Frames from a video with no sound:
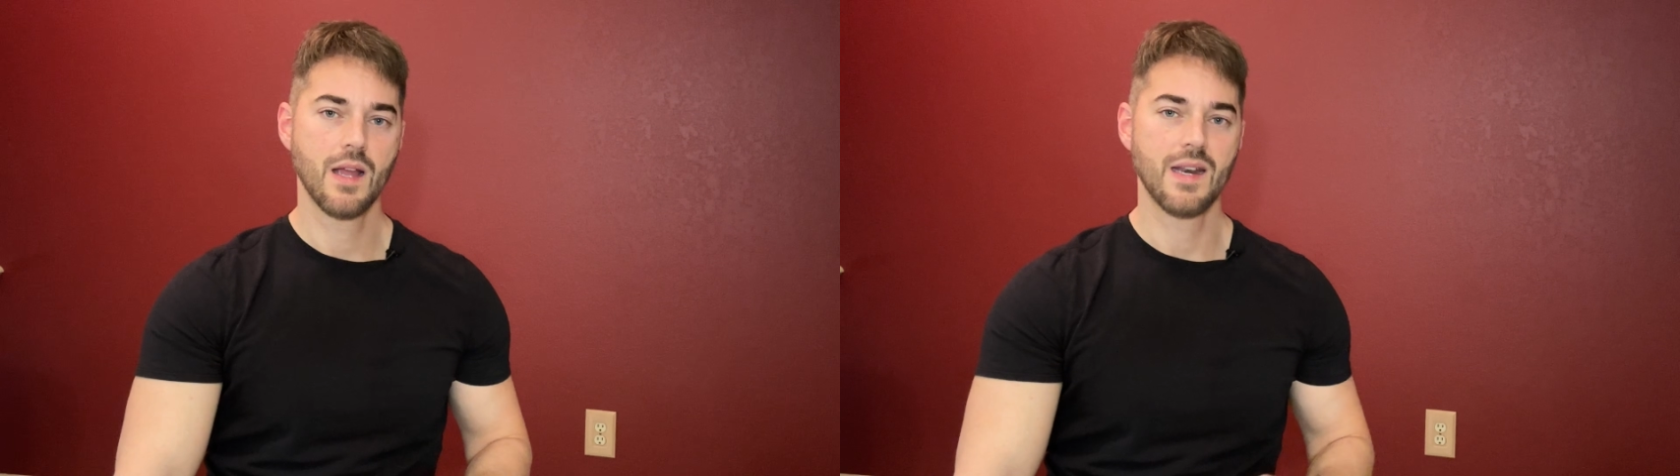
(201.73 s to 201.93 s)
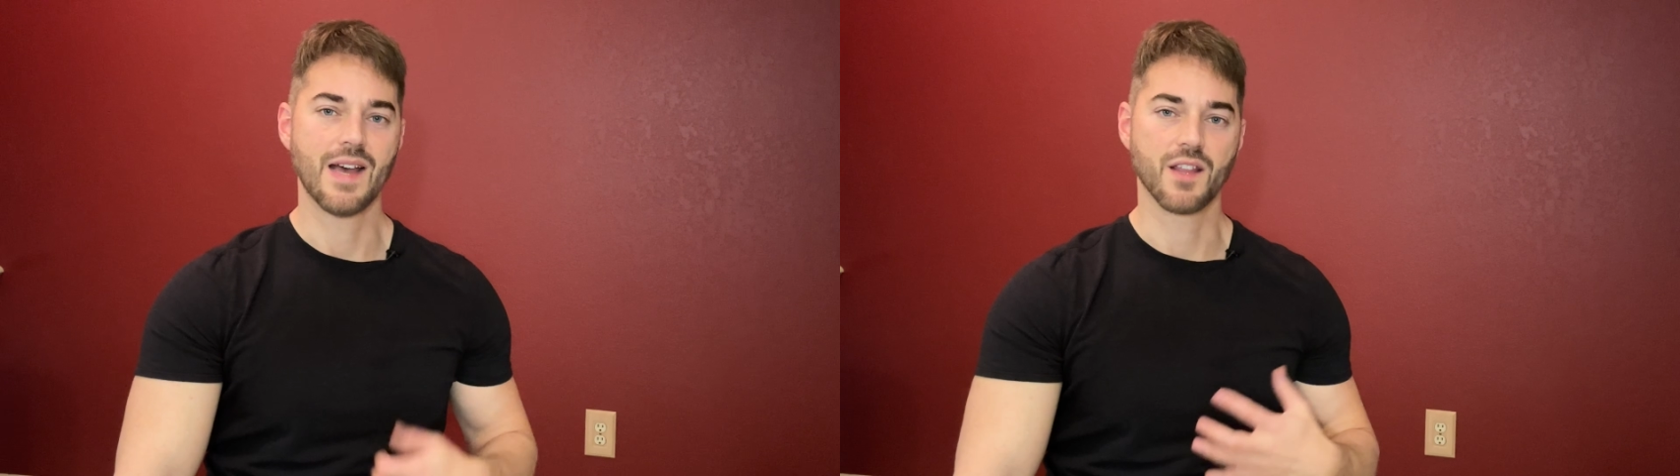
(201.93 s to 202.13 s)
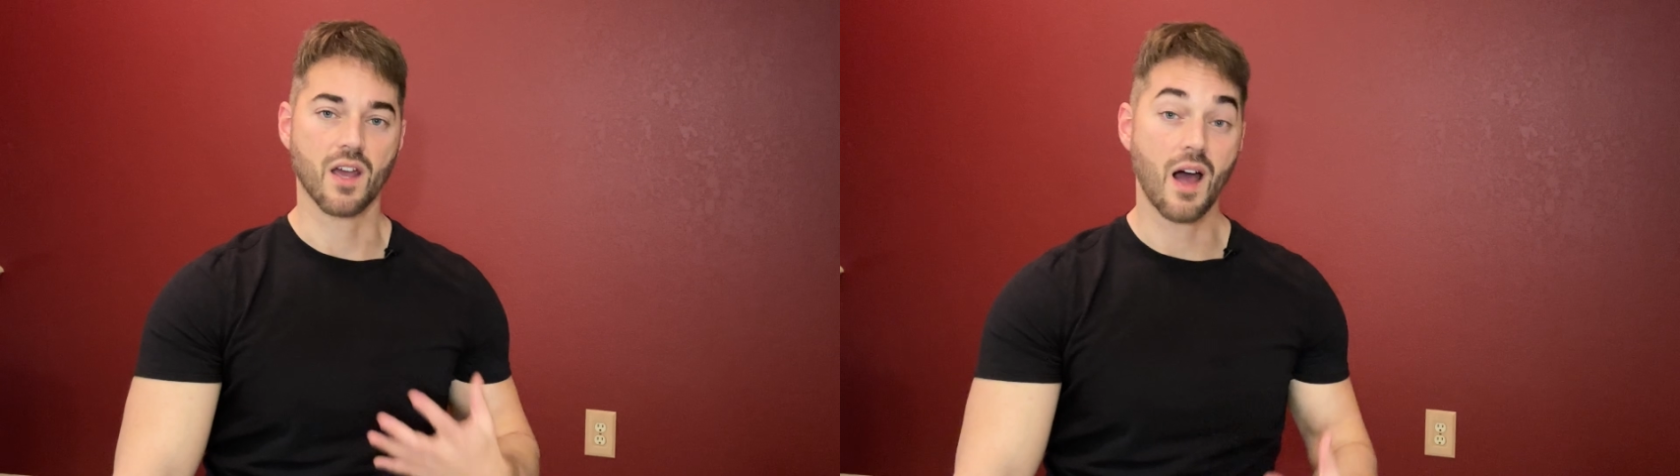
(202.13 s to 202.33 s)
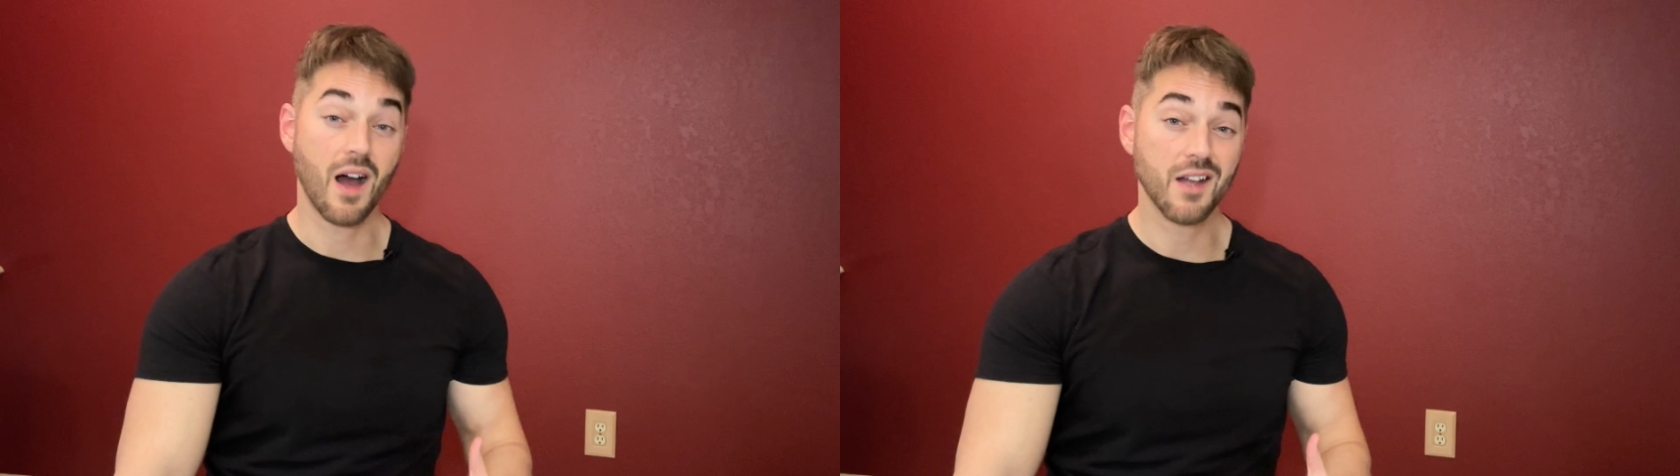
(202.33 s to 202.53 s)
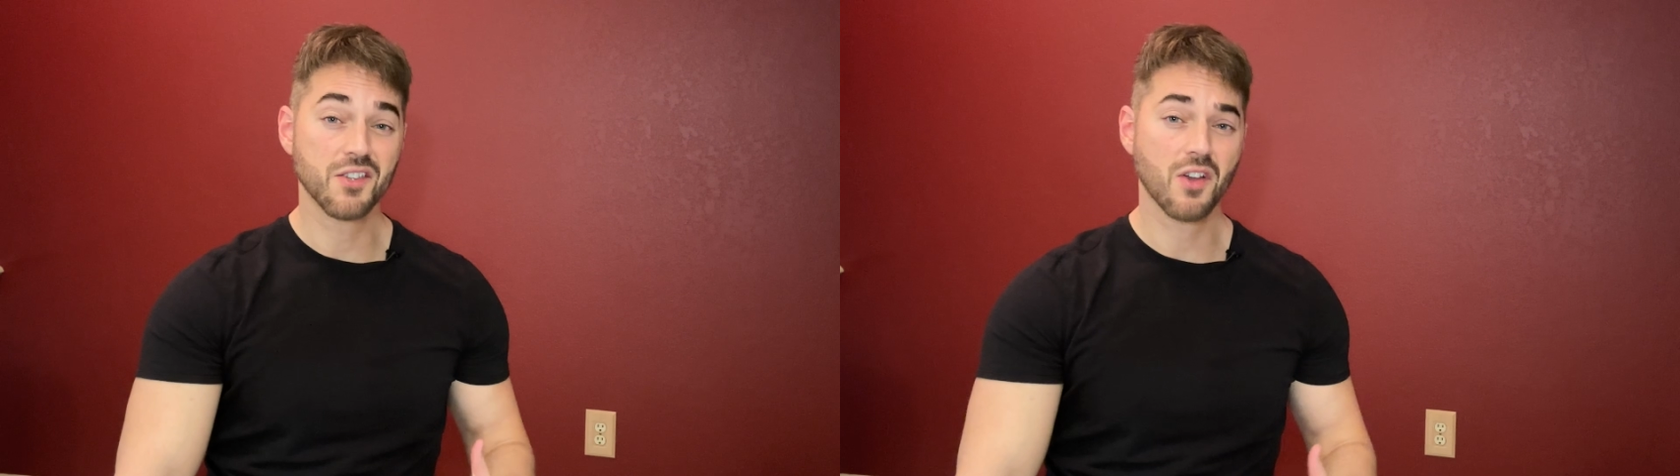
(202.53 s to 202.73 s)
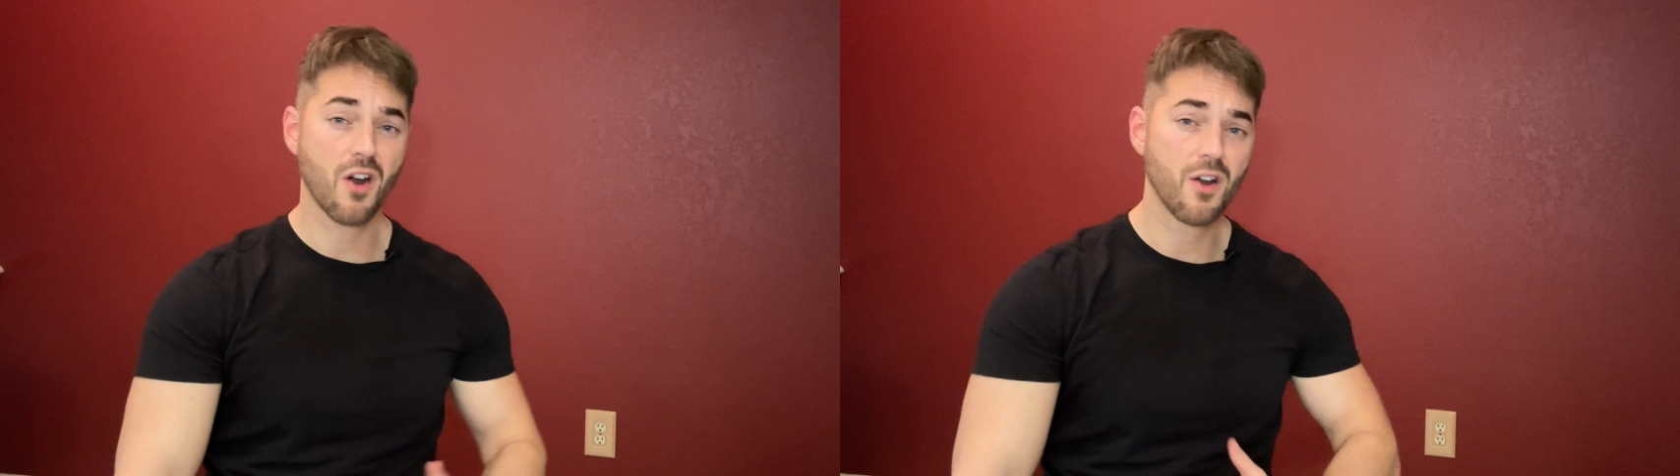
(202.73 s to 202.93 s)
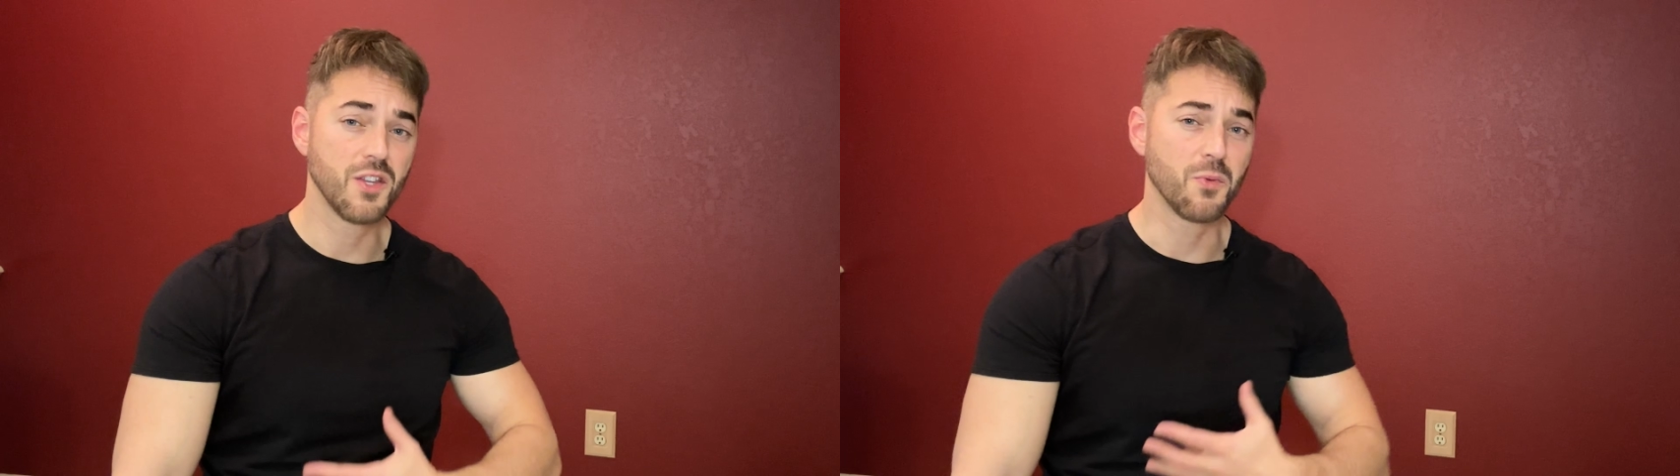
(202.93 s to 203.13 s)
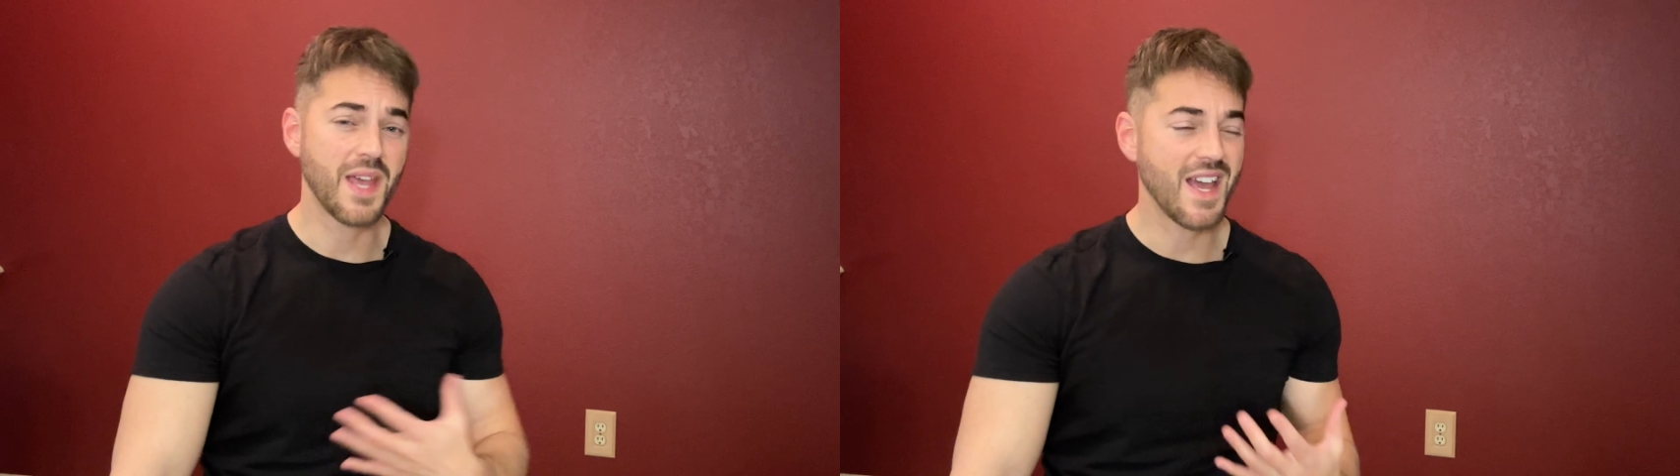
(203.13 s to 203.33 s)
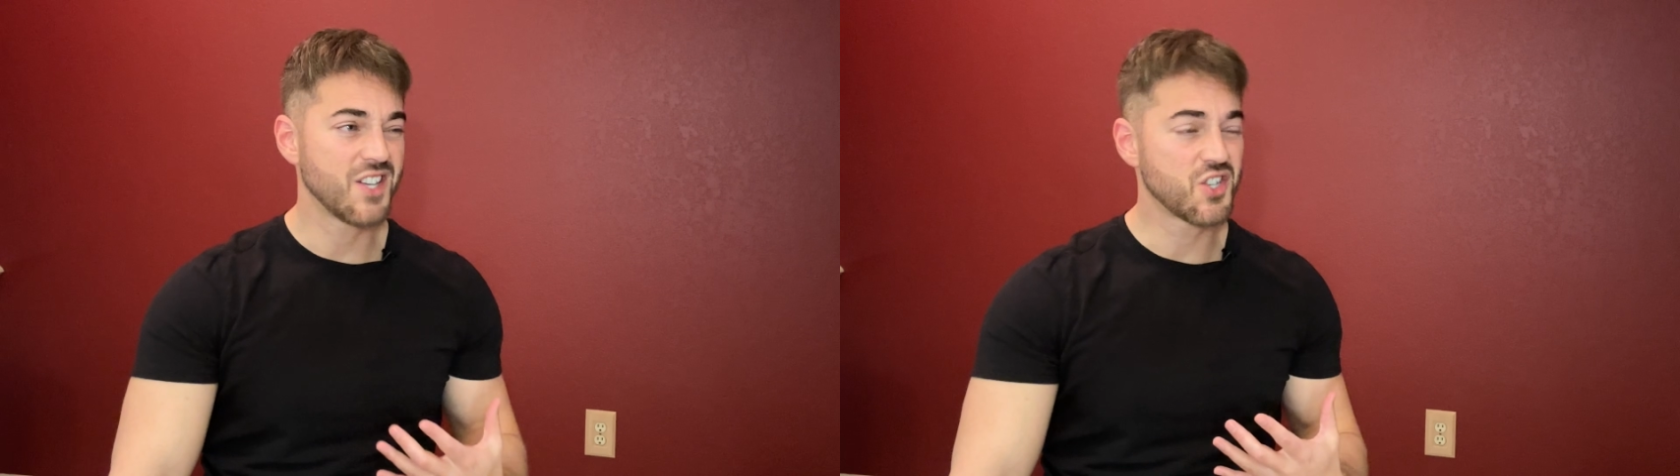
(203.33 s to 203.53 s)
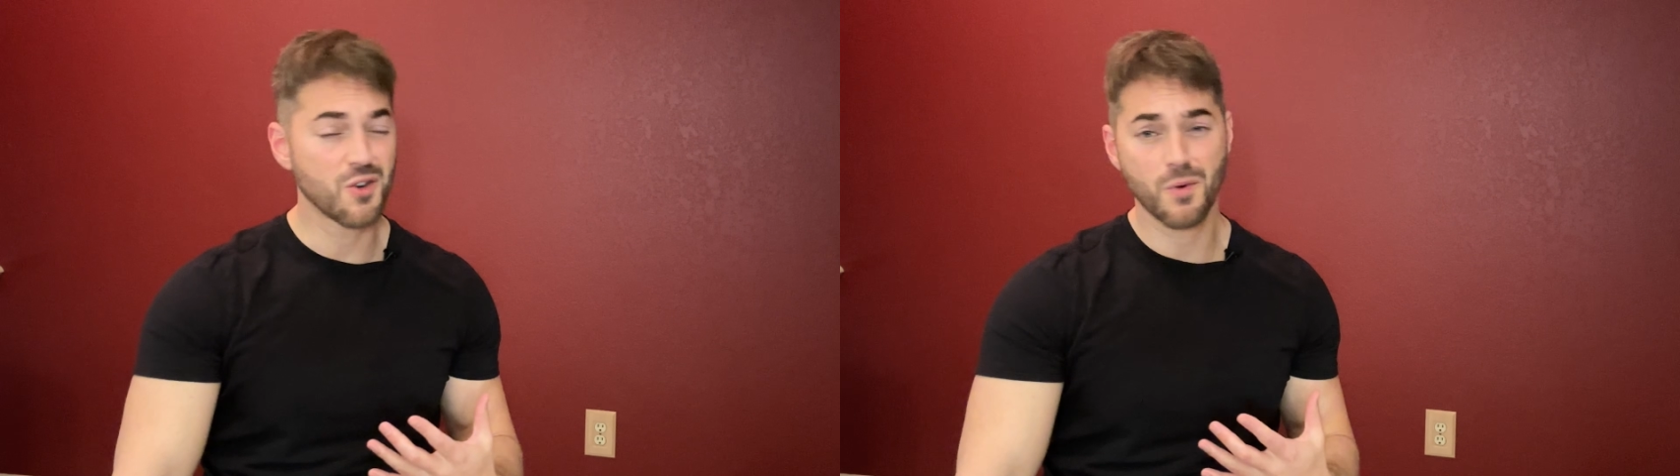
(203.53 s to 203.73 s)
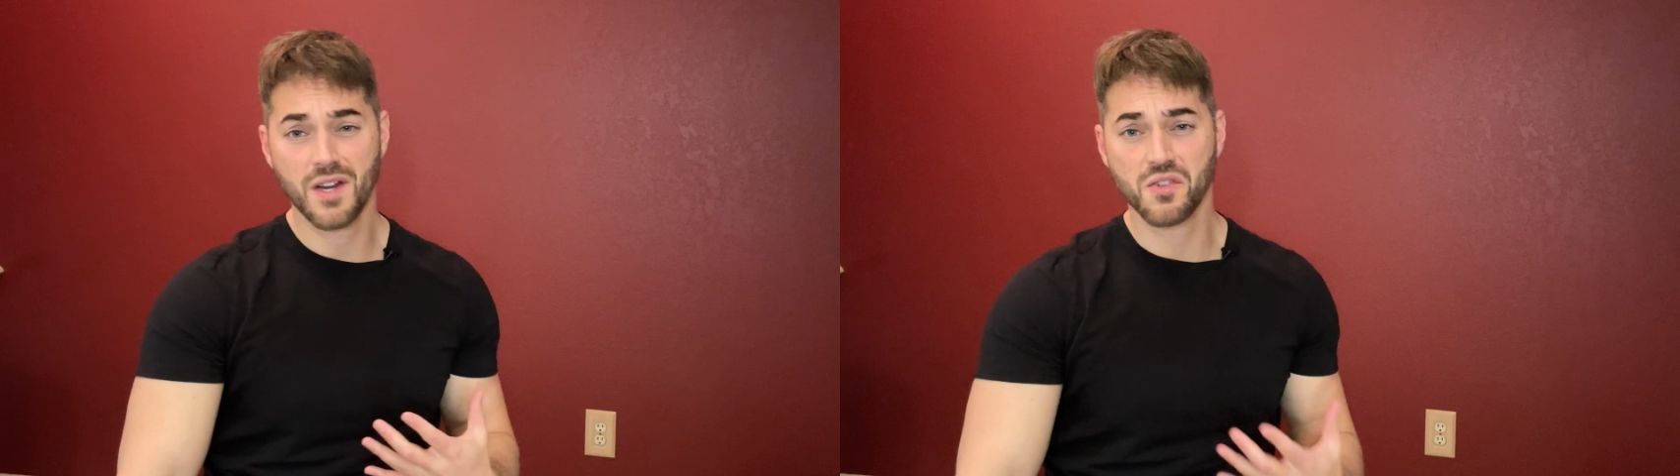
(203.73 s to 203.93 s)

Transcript: Now the cons are you can't generate